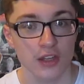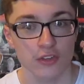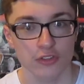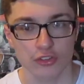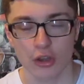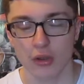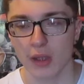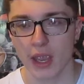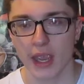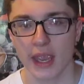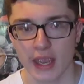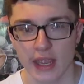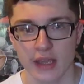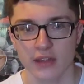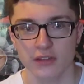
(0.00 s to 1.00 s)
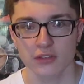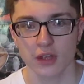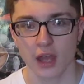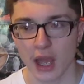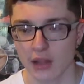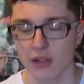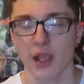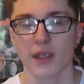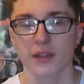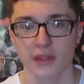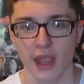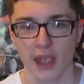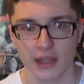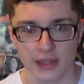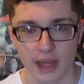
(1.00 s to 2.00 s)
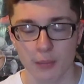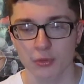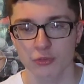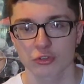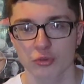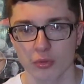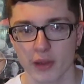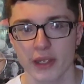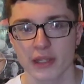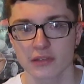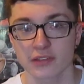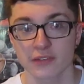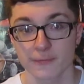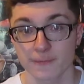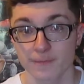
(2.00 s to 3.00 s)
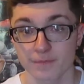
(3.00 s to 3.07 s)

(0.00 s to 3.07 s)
So and I like that and that was great.